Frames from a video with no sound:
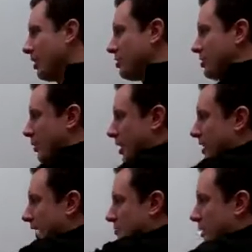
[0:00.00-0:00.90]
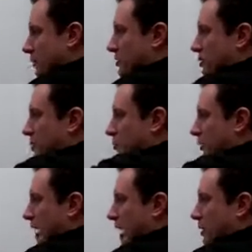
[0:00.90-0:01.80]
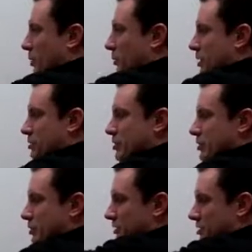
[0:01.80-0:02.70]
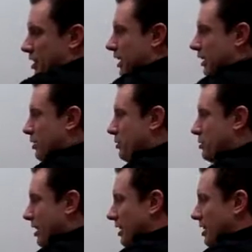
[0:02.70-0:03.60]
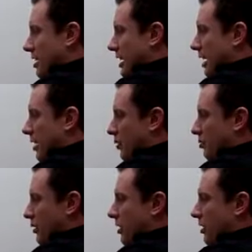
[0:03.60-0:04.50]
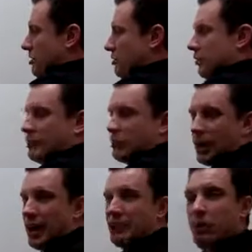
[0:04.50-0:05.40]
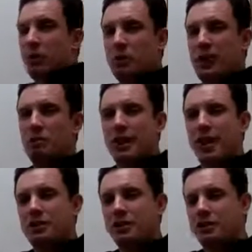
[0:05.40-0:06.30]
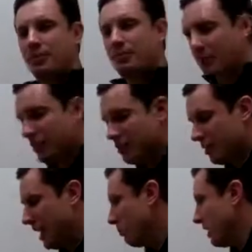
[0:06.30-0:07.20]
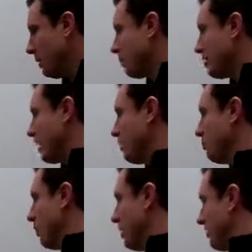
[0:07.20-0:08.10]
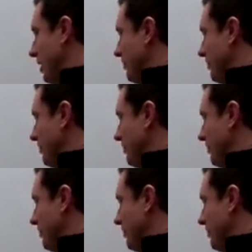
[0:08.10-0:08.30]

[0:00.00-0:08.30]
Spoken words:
So I've got to be able to replicate what we used to do in silos now within a server where I have multiple applications. So that becomes a second point, right?